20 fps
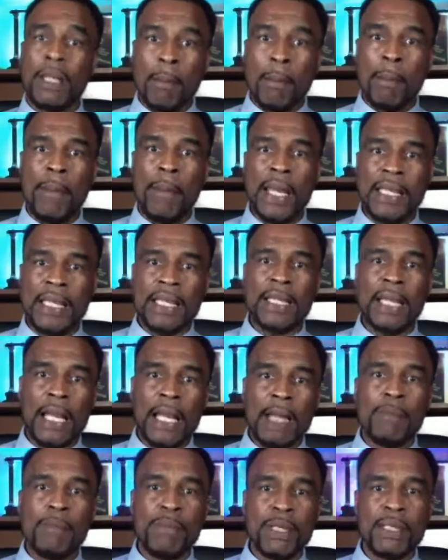Make it
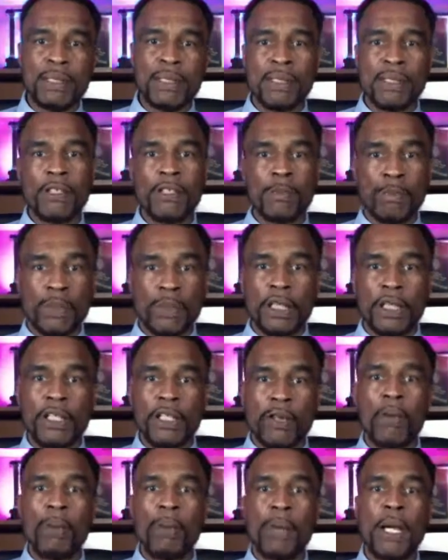a business. Put it
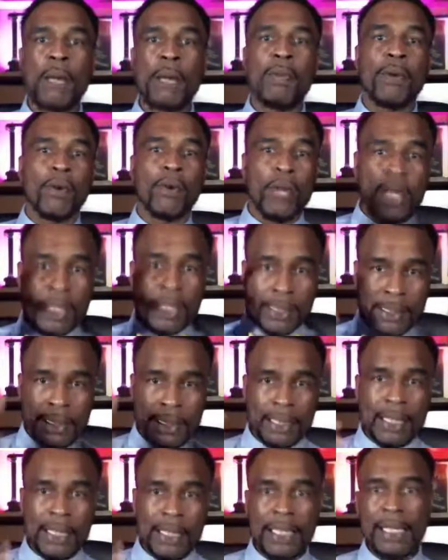on paper.
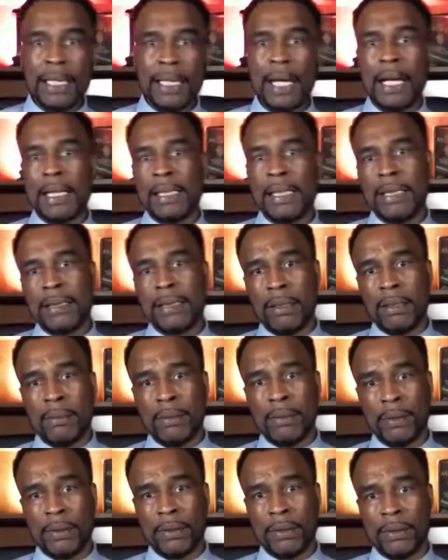Get an EIN
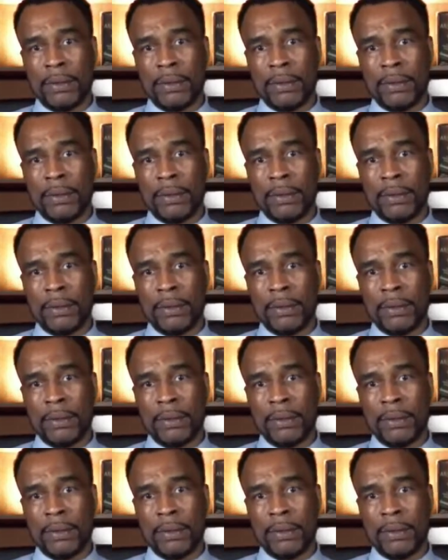number.